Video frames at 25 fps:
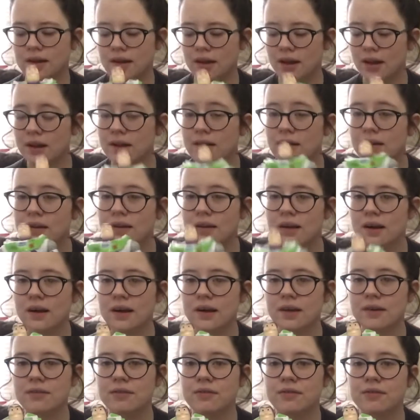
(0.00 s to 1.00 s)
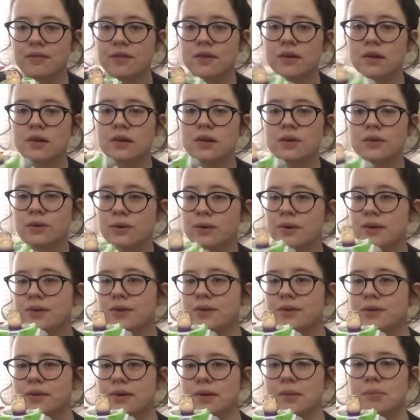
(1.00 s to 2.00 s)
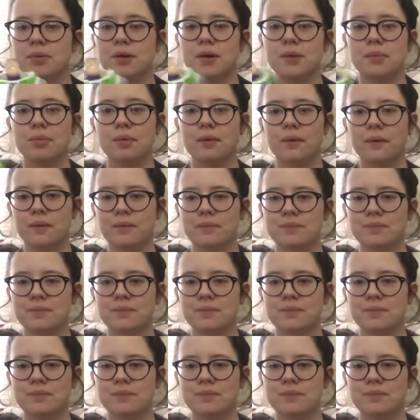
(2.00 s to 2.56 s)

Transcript: in life Toy Story people.